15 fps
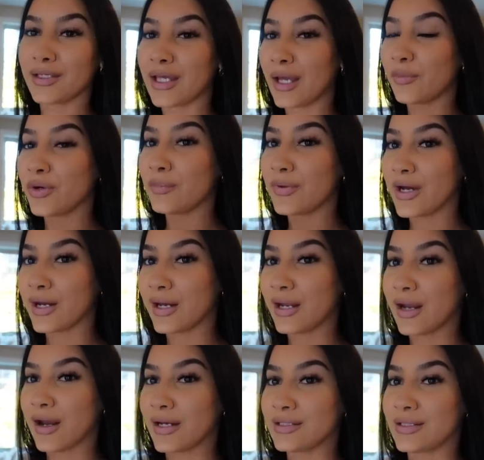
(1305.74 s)
camera battery
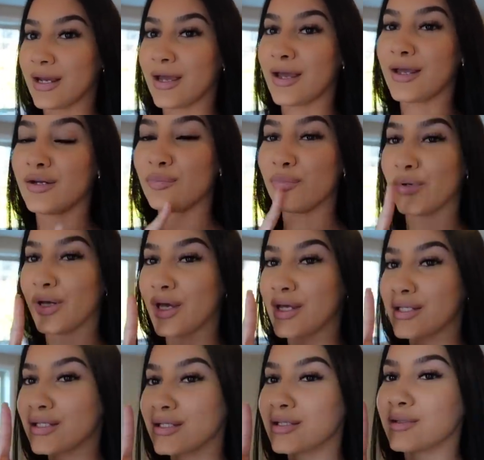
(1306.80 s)
had died,
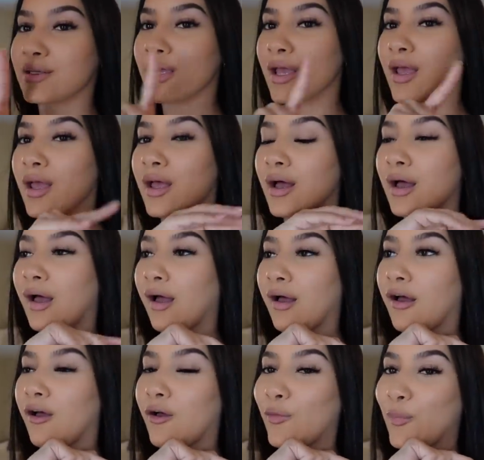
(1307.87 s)
but
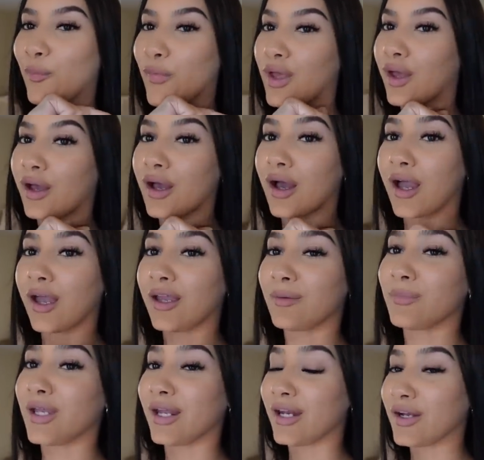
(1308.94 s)
I
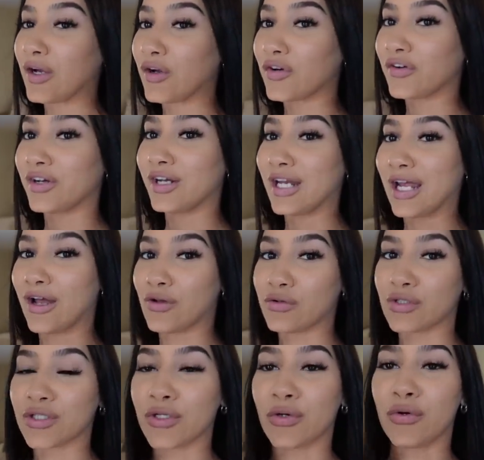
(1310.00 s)
am getting hungry now,
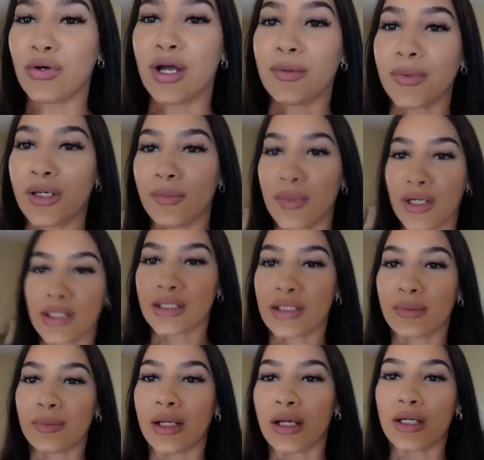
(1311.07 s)
so I'm gonna make
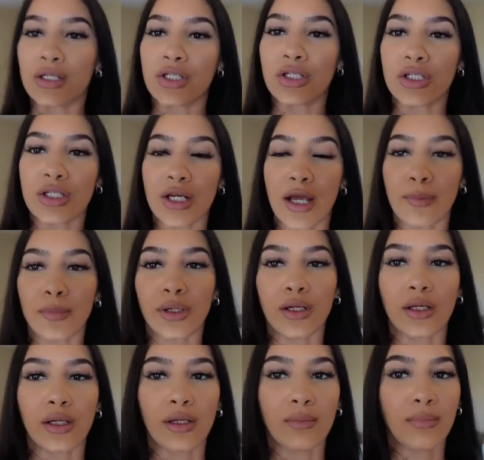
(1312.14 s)
some lunch. I'm
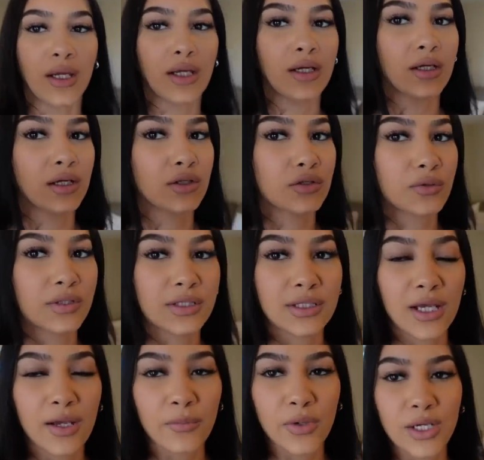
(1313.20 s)
gonna make a tuna
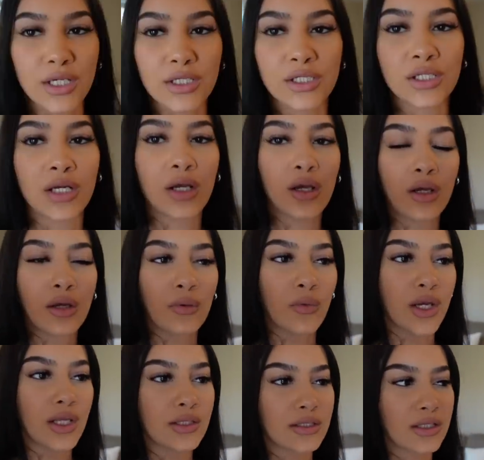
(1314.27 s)
sandwich
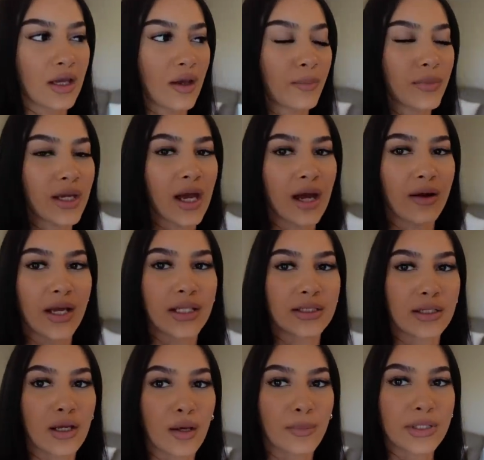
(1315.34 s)
with some carrots
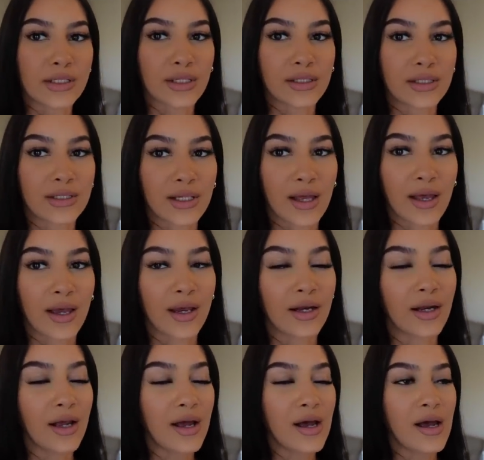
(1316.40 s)
and hummus on the side.